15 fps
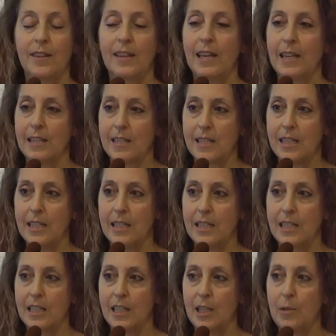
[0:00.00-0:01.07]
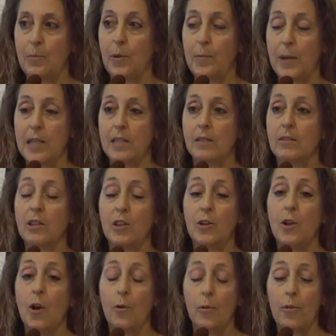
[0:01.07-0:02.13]
Thanks DEC, but basically
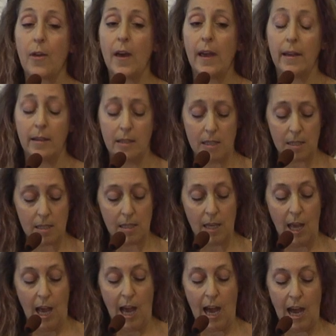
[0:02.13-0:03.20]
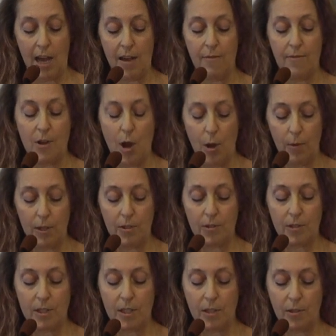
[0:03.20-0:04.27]
no thanks. I have no
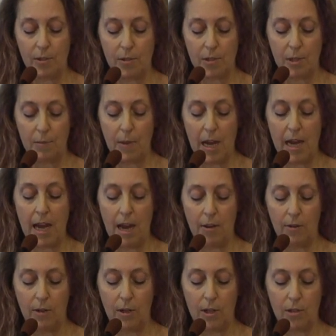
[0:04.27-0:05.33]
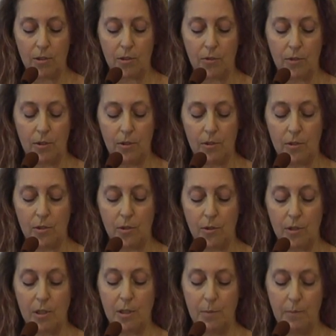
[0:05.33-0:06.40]
interest in closing my agricultural,
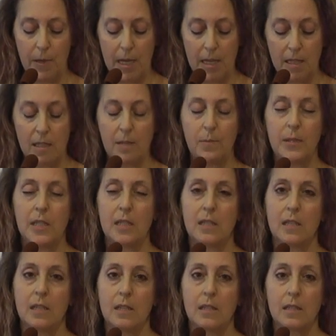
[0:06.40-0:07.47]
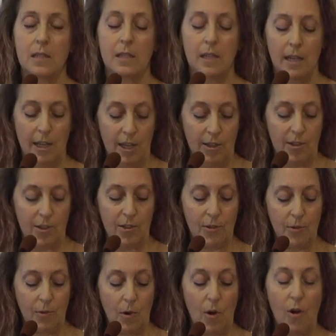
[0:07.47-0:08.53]
tourism-based business
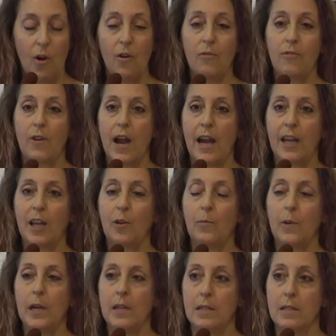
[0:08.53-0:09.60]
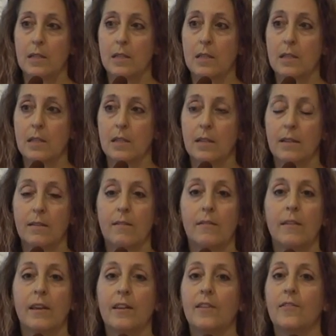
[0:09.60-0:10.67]
to haul fracking waste.
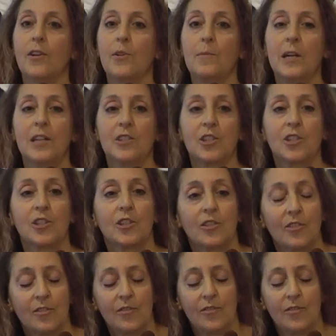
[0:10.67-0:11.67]
Thank you very much.